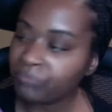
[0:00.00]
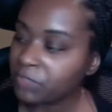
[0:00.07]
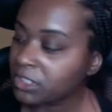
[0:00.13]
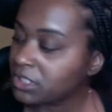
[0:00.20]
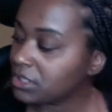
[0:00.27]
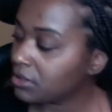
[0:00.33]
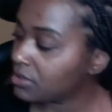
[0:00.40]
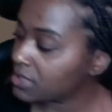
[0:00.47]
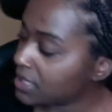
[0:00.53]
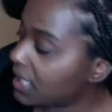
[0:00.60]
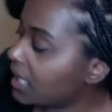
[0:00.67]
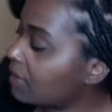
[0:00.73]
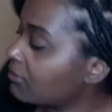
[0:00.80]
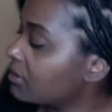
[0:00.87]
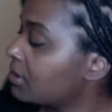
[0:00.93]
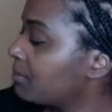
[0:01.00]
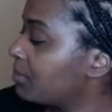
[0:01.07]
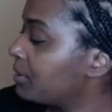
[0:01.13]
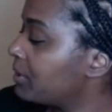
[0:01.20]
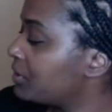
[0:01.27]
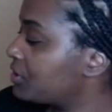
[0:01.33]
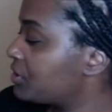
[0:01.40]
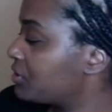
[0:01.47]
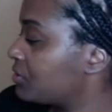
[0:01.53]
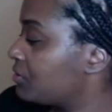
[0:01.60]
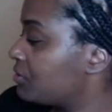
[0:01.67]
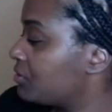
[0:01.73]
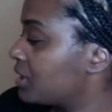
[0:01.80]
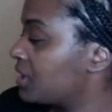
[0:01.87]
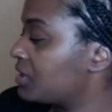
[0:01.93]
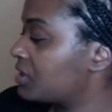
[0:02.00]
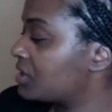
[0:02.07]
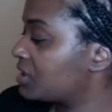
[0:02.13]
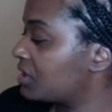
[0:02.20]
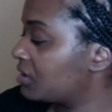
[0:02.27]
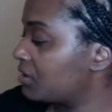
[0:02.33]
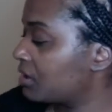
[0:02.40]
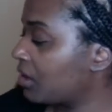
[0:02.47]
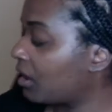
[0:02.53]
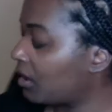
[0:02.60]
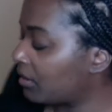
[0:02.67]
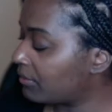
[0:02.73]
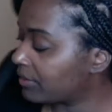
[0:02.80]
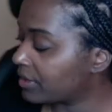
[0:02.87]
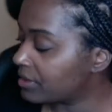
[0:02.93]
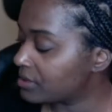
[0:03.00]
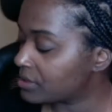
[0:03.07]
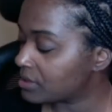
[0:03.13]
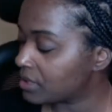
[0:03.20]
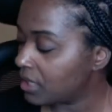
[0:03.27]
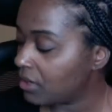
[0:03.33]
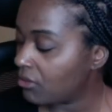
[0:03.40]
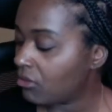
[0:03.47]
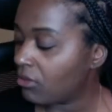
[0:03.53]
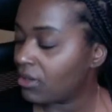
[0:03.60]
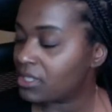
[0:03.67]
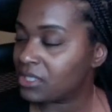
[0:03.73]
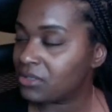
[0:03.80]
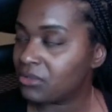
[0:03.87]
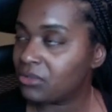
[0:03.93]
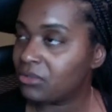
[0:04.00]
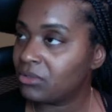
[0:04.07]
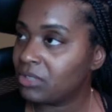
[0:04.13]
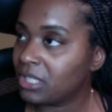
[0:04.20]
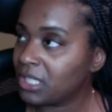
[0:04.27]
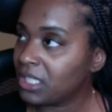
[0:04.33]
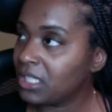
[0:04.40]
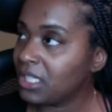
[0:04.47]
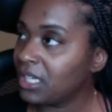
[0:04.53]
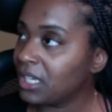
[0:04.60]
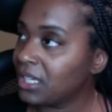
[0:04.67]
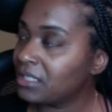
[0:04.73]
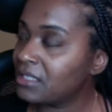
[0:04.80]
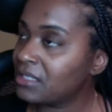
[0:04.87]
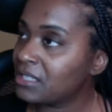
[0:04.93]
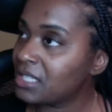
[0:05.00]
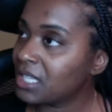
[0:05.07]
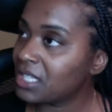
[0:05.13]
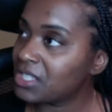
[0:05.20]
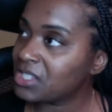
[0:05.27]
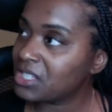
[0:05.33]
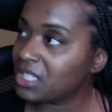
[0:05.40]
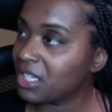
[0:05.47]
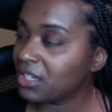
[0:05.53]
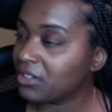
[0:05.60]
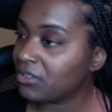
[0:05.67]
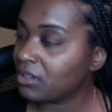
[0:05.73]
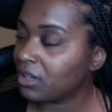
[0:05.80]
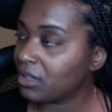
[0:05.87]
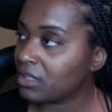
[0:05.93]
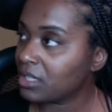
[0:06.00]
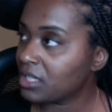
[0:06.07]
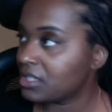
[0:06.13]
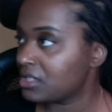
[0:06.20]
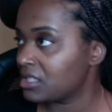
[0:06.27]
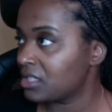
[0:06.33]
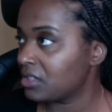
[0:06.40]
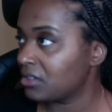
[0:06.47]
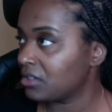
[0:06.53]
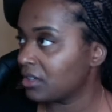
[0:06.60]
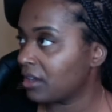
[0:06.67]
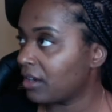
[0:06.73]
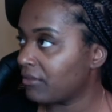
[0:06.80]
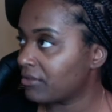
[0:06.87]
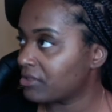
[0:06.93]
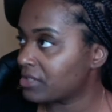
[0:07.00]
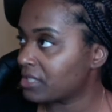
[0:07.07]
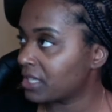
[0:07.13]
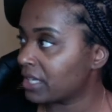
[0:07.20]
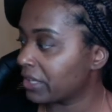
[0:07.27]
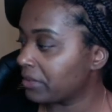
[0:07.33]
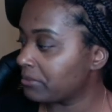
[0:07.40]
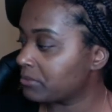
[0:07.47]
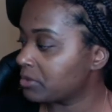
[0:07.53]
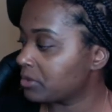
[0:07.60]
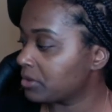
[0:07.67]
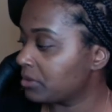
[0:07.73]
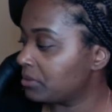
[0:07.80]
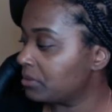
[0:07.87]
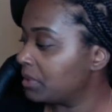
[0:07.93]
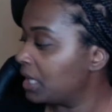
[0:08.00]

So the tower pushes you to consider offers or to yeah, to consider the consider the offers that came to you.